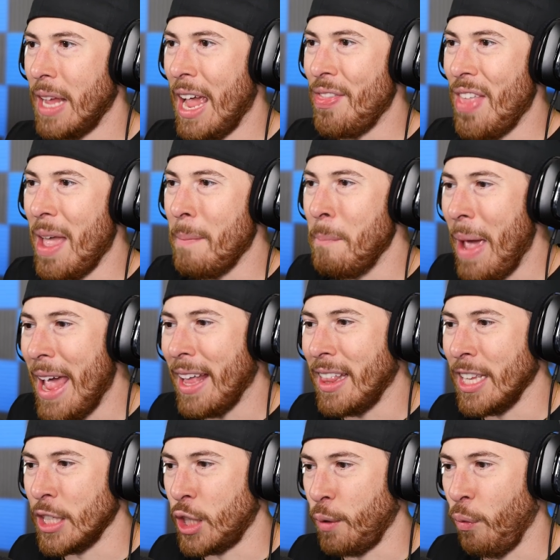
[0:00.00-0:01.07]
And they make
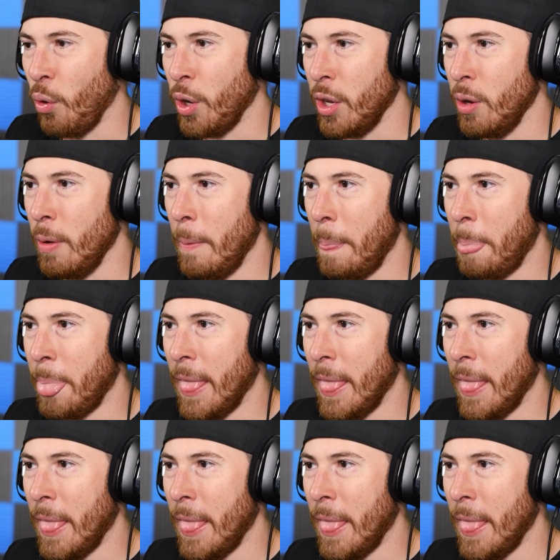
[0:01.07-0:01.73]
this for you.